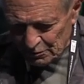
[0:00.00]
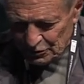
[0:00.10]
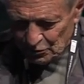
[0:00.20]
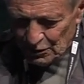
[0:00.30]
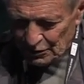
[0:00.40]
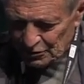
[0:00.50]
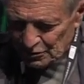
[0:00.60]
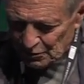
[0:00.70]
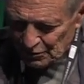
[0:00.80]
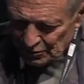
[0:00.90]
which works
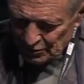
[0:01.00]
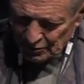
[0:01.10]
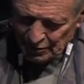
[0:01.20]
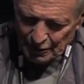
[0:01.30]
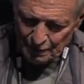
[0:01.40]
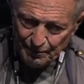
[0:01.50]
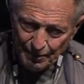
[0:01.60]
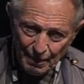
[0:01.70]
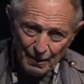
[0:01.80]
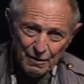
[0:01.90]
with
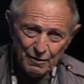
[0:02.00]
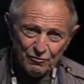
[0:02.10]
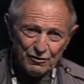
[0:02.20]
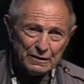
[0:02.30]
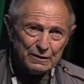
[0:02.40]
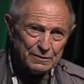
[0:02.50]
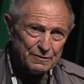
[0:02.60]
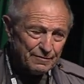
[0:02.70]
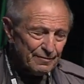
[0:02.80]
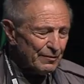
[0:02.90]
offenders,
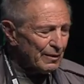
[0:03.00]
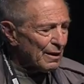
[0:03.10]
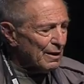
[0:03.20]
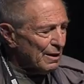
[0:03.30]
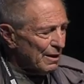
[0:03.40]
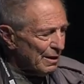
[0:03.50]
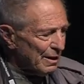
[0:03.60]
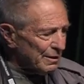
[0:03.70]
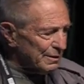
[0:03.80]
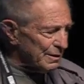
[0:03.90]

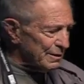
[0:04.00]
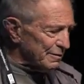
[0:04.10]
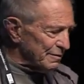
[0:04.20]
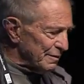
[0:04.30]
and he had